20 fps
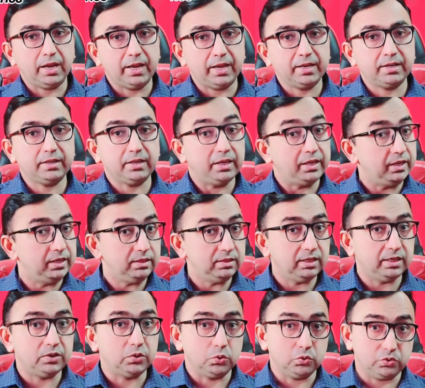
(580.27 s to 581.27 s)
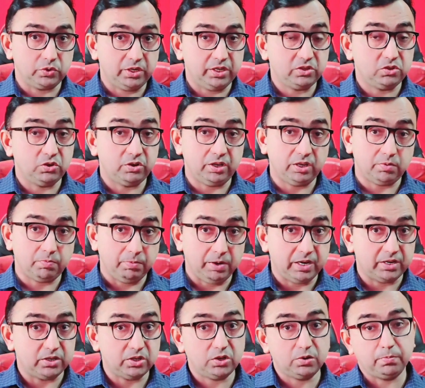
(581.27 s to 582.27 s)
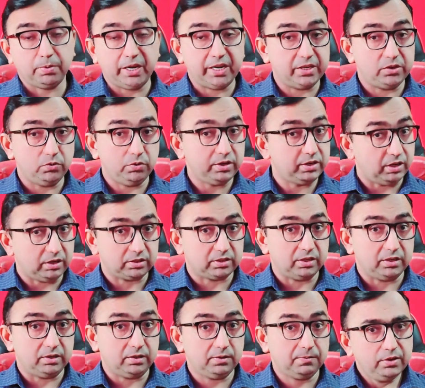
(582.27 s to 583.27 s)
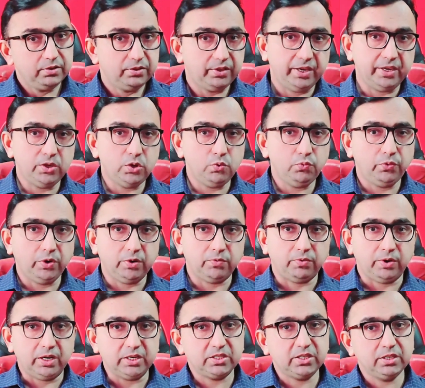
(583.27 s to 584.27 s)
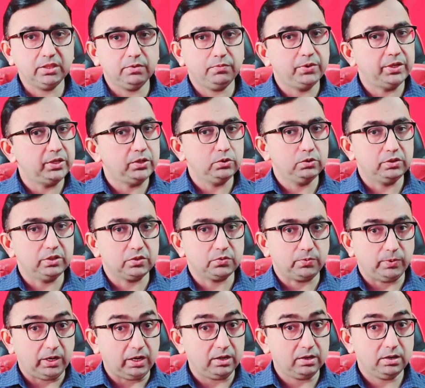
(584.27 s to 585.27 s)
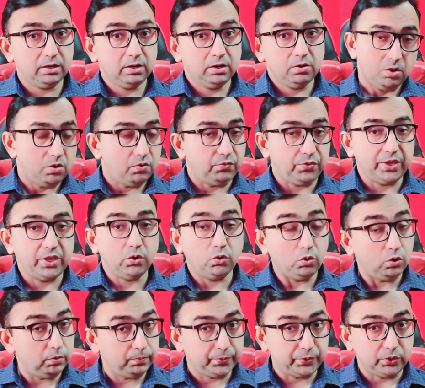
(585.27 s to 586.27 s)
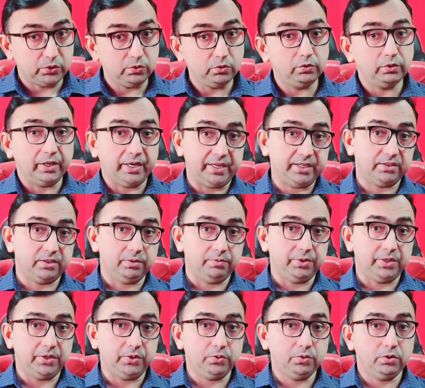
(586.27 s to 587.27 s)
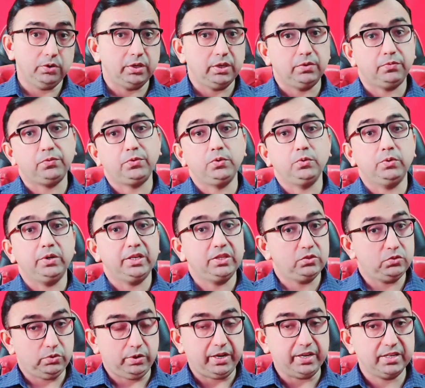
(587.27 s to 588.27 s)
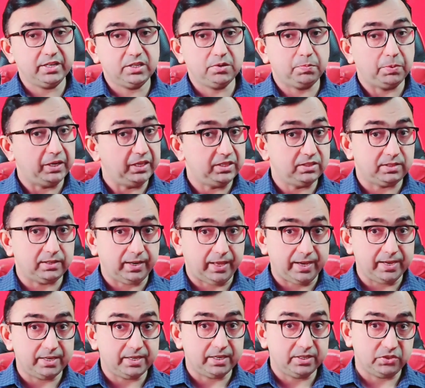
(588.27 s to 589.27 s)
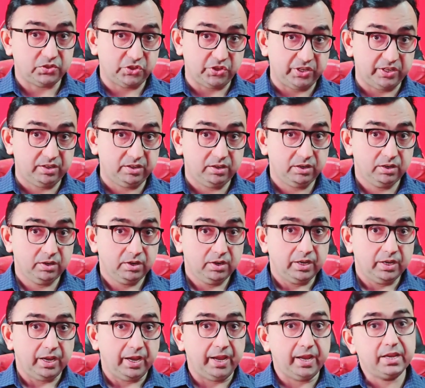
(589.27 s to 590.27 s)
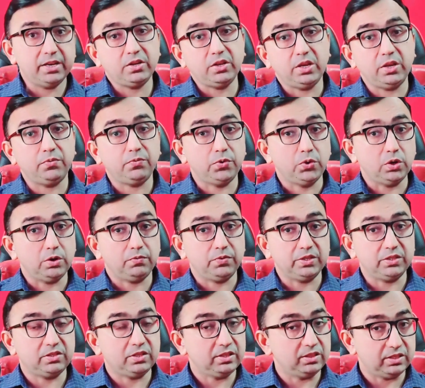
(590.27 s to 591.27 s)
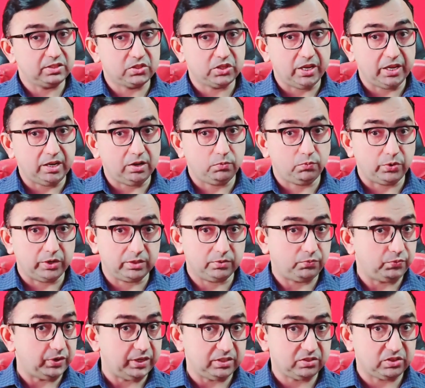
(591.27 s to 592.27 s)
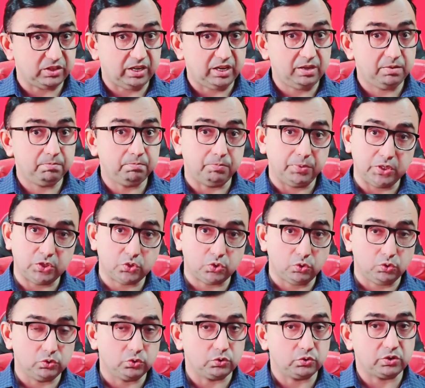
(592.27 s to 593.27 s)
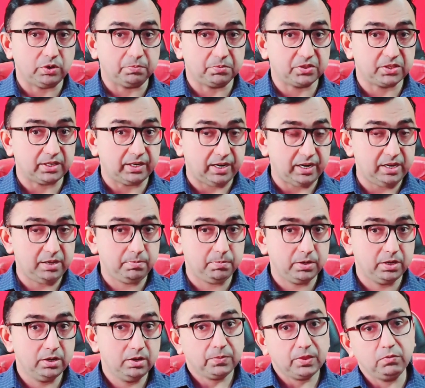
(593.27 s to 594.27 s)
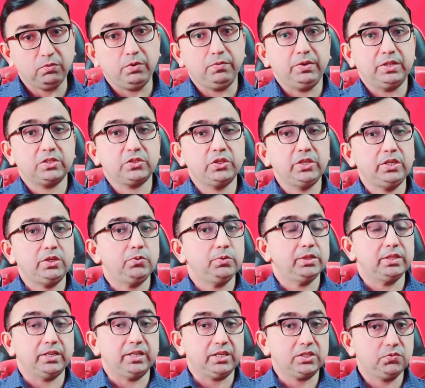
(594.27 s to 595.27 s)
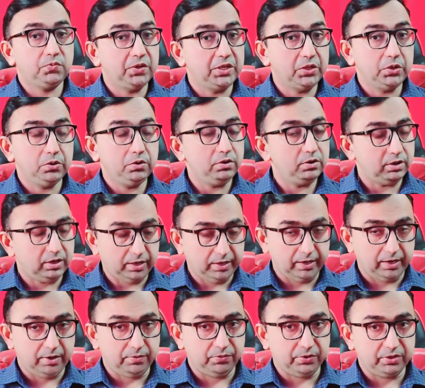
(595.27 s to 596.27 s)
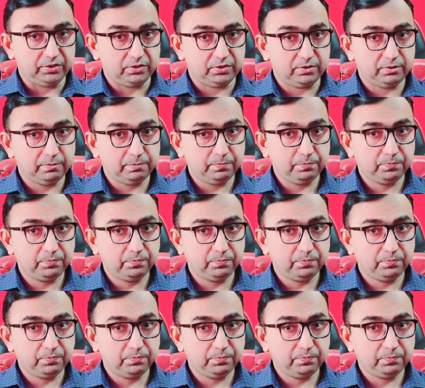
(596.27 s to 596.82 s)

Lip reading: and in the dosage recommended by your doctor. Thank you for watching the video this far. We hope you liked the video. If you enjoyed it, please like and share. And if you are visiting the channel for the first time, be sure to subscribe. We will see you in the next video. Allah Hafiz.